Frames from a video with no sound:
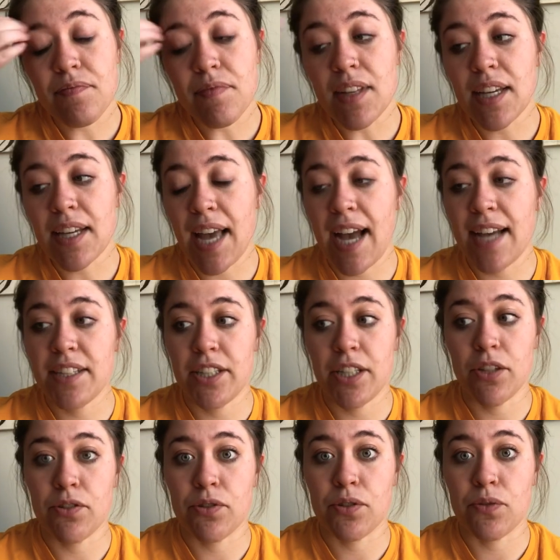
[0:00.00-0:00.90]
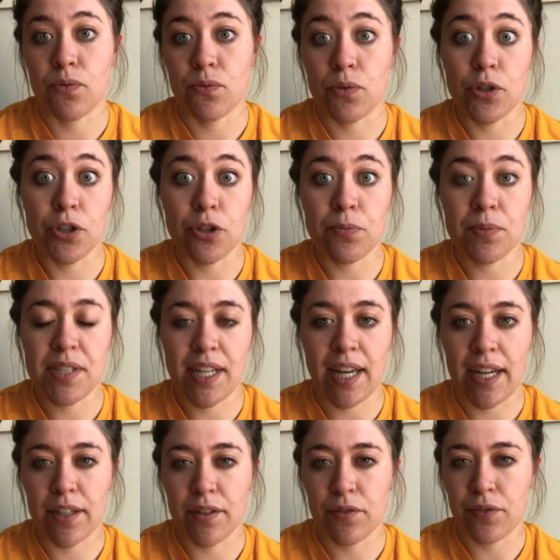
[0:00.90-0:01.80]
Cassio's room to
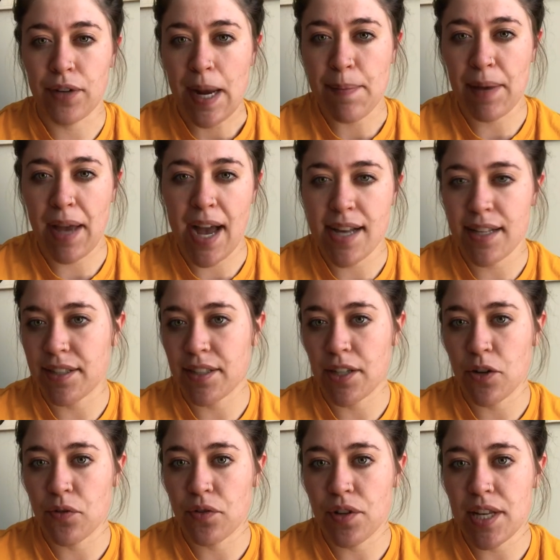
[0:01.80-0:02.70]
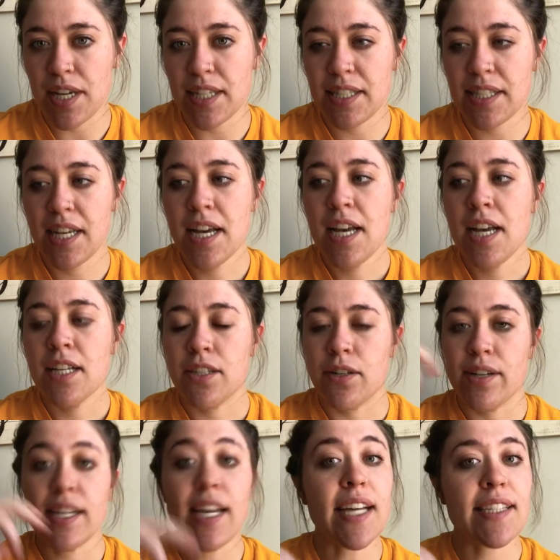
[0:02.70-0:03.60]
kind of frame Cassio for this. So
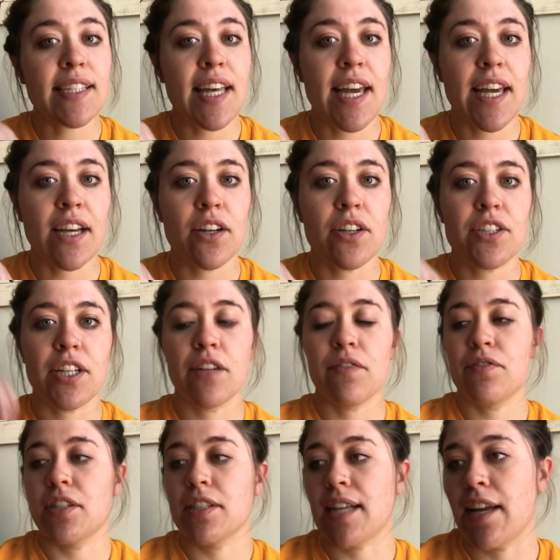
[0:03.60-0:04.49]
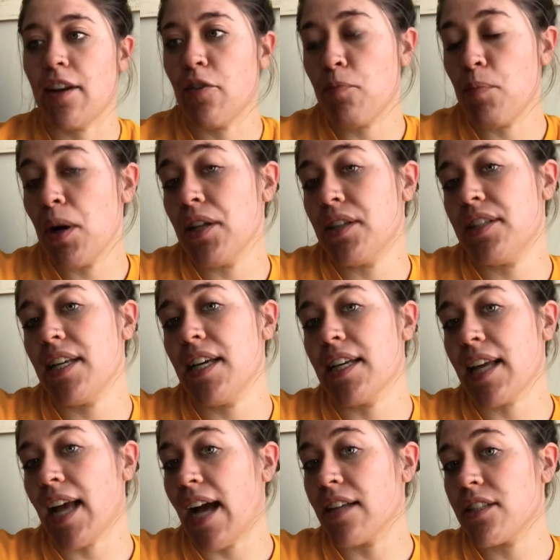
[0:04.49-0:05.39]
he takes the handkerchief, just kind of puts it
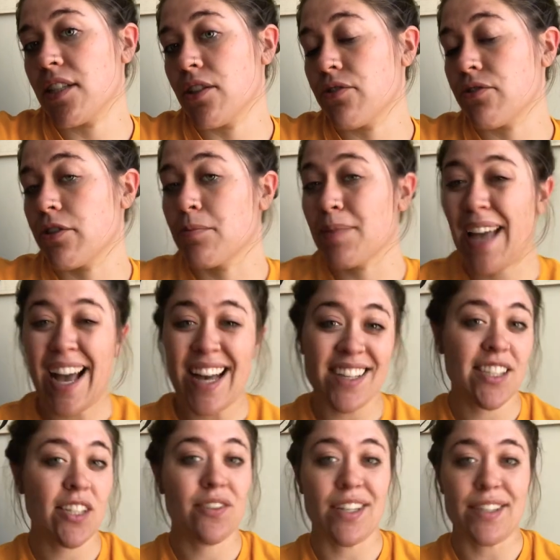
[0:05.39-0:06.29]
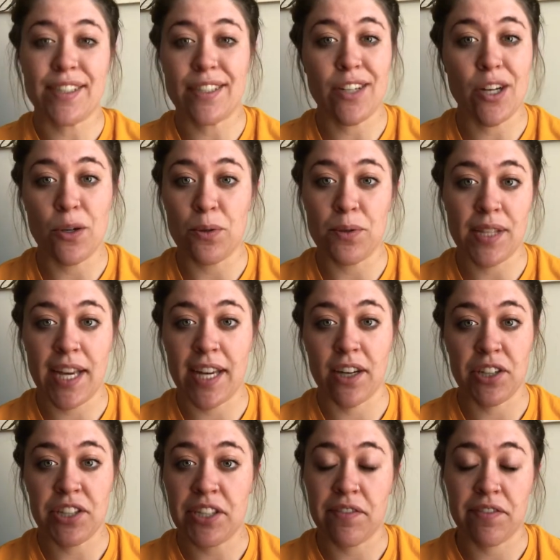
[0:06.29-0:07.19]
in Cassio's room. Cassio doesn't know whose
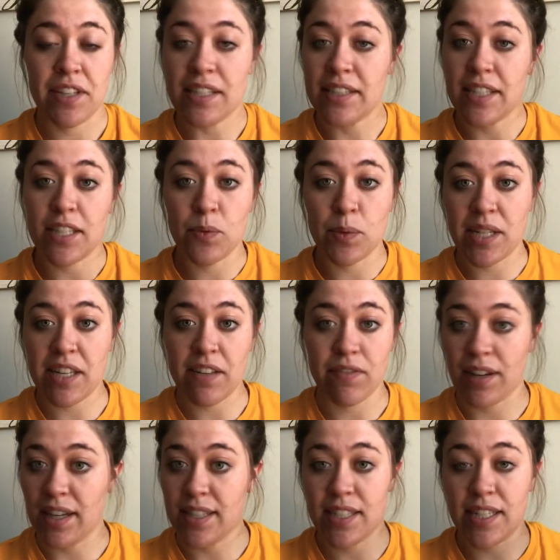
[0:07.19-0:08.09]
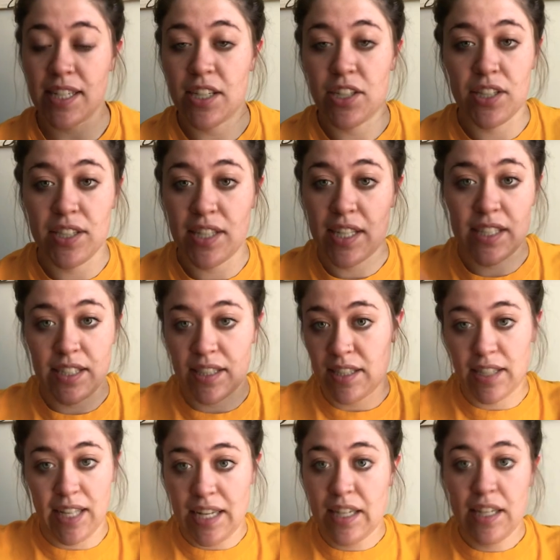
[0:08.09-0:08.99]
handkerchief this is when he finds it. He just thinks
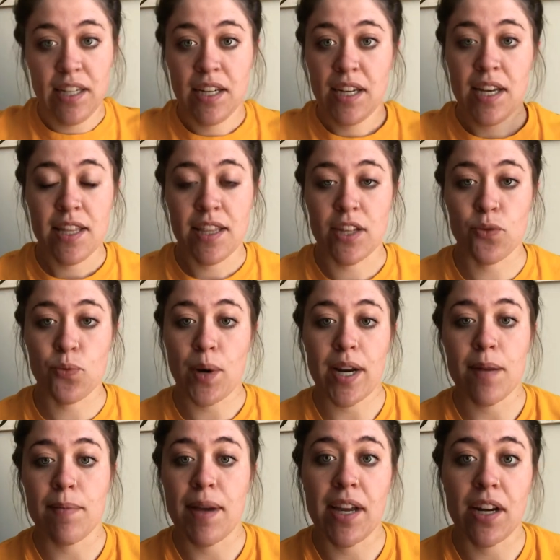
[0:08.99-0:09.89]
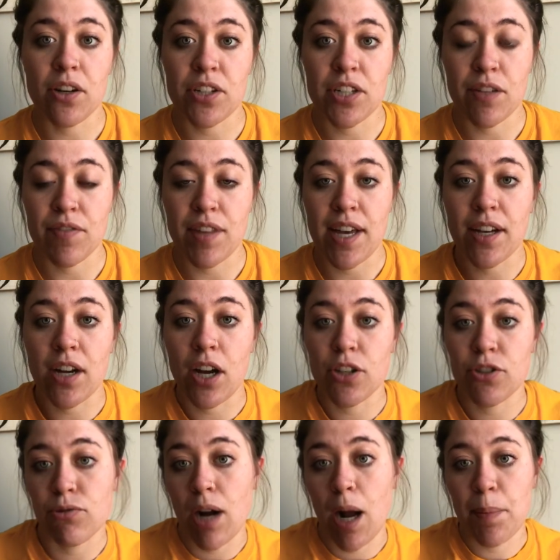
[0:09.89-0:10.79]
it's like this random handkerchief that
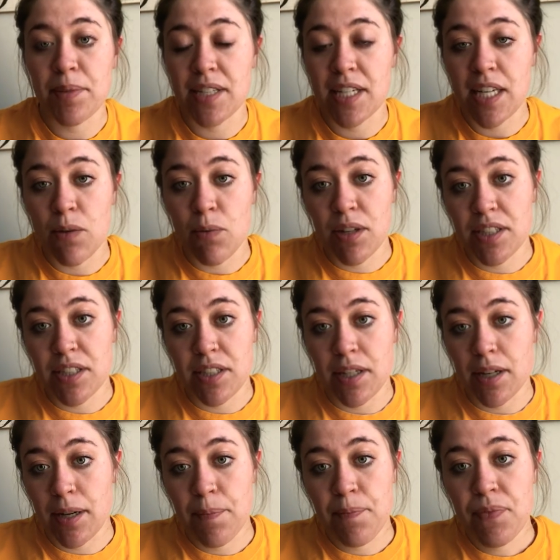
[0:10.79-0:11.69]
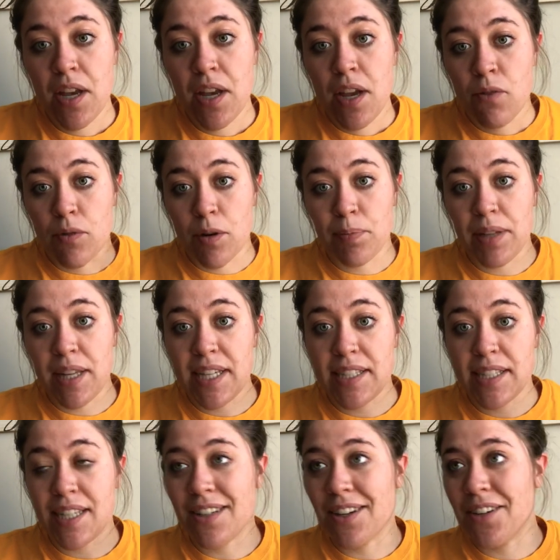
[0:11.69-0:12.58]
got dropped, and he wants to
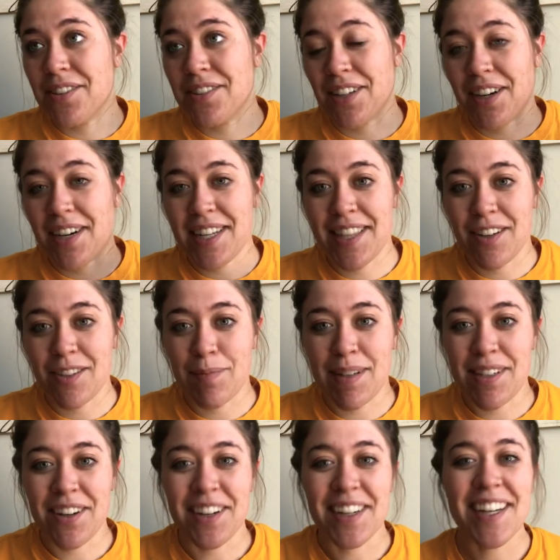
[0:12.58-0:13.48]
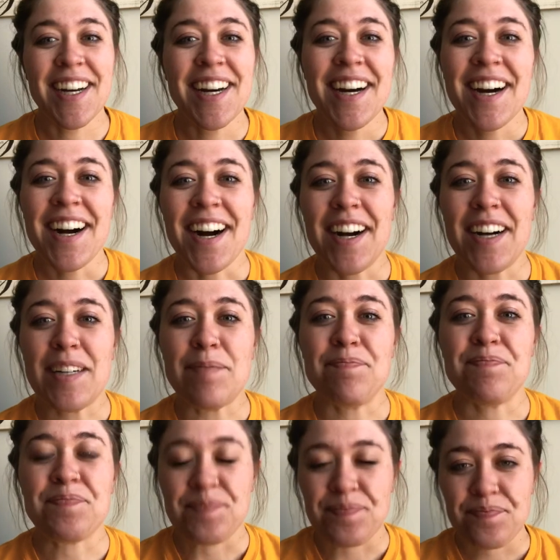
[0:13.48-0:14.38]
replace it. Oh, sorry, that was my dog.
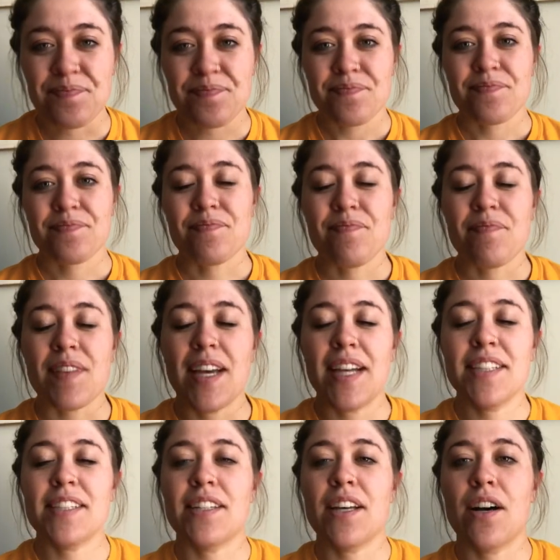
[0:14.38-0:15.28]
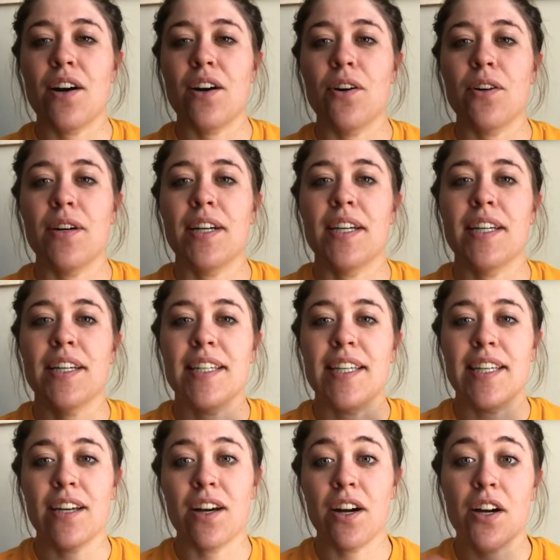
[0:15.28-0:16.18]
And so
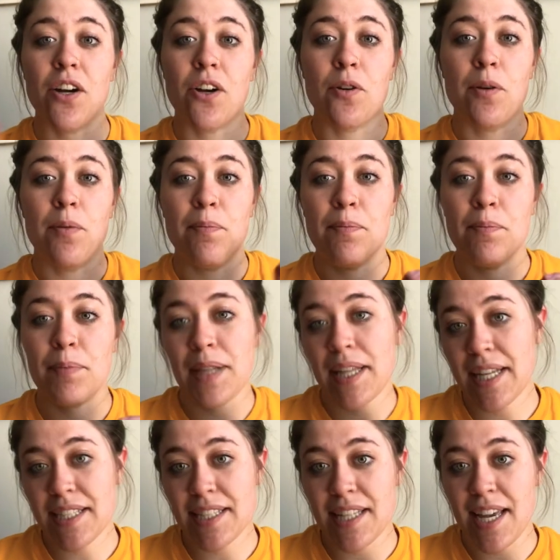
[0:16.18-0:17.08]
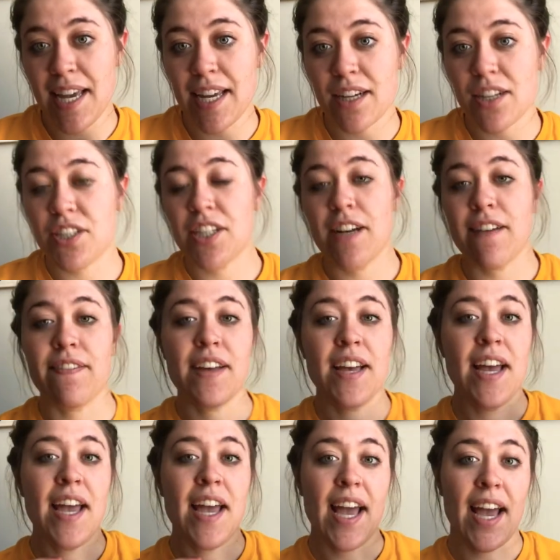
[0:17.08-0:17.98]
Iago plants the handkerchief
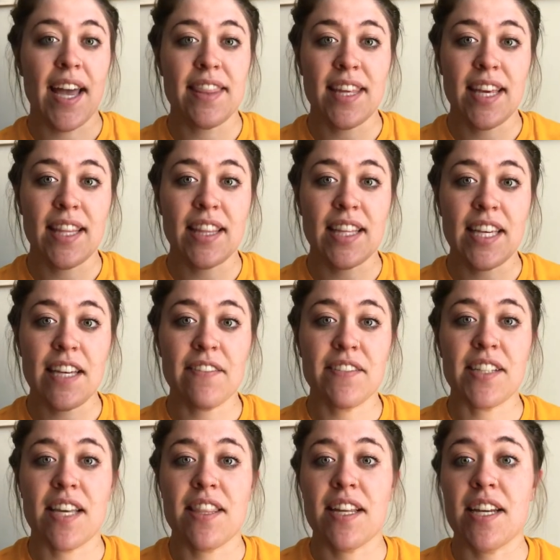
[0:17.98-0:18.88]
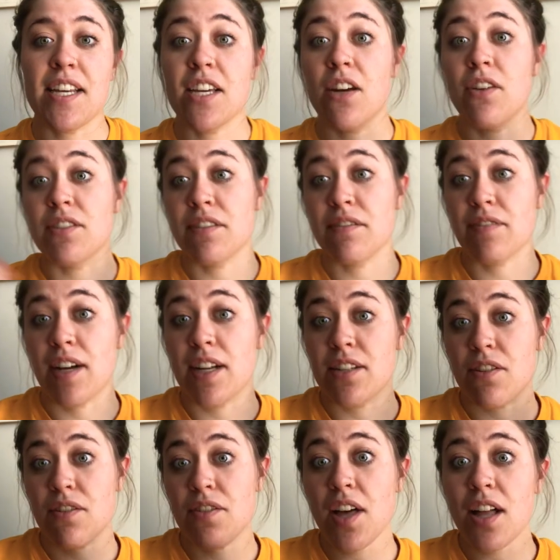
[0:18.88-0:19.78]
and then leaves, and then he goes and
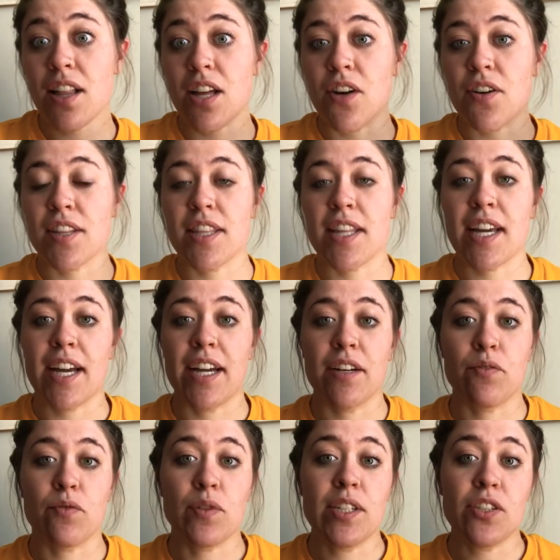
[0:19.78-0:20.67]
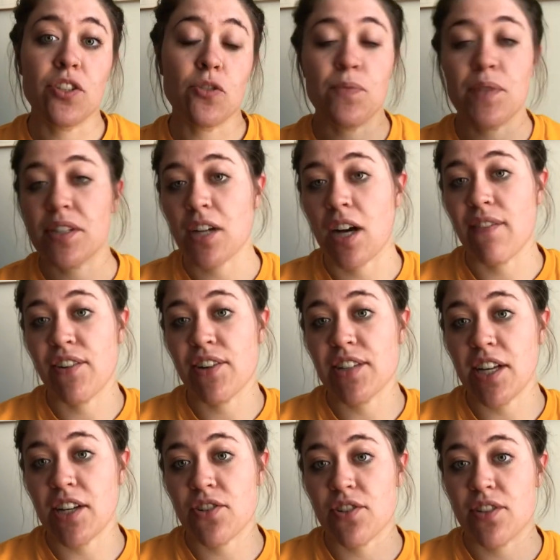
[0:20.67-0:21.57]
finds Othello, and then they kind of resume this
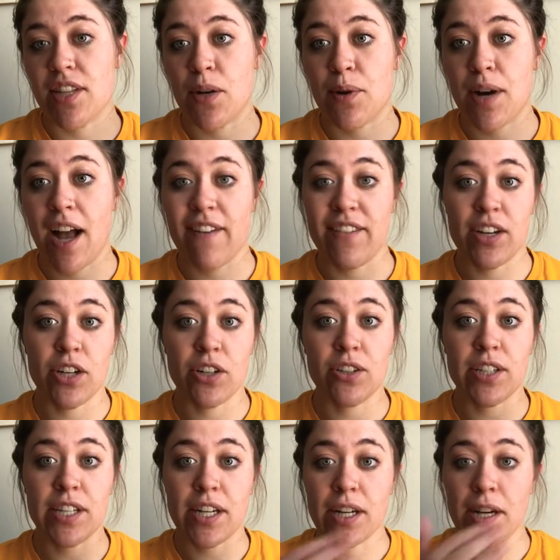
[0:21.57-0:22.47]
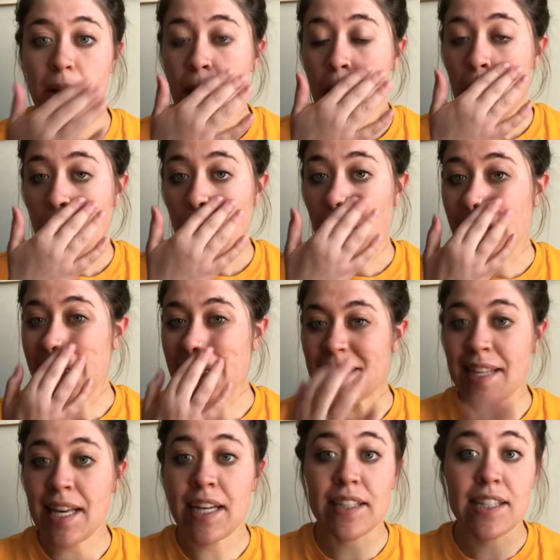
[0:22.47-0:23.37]
conversation that they were having earlier, where
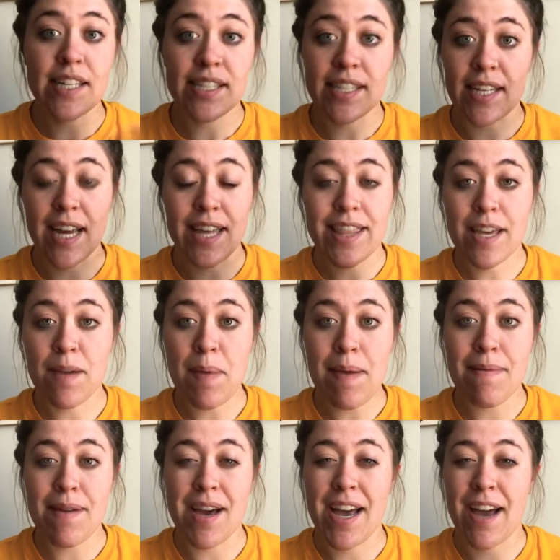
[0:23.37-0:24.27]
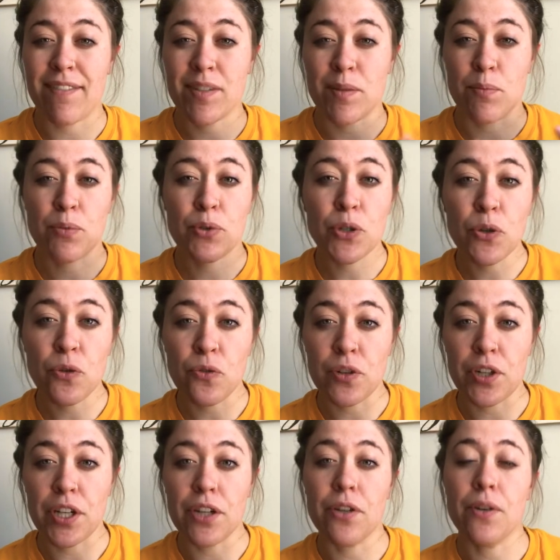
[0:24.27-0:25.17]
he's saying, listen, I think maybe I have some proof
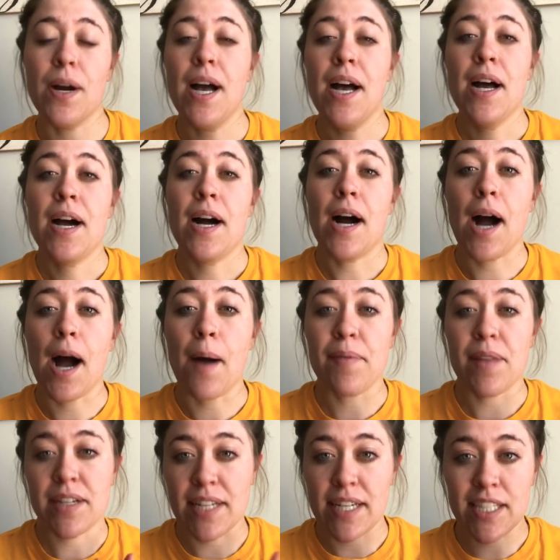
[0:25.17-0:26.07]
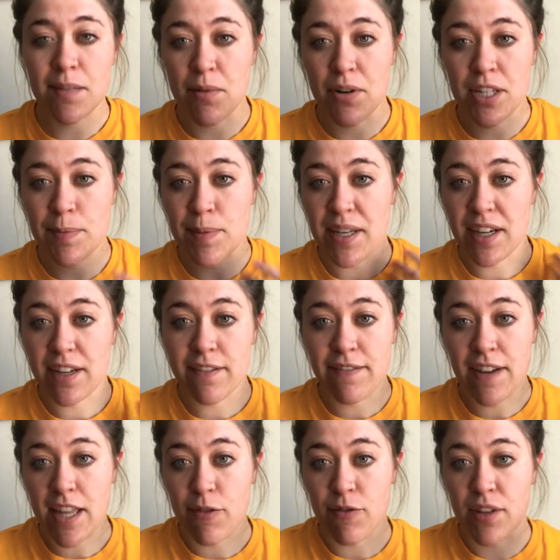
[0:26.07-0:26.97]
for you that Desdemona is being
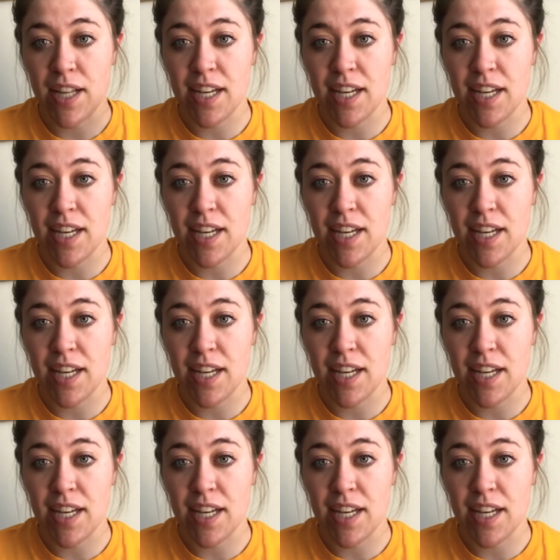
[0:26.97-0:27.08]
unfaithful.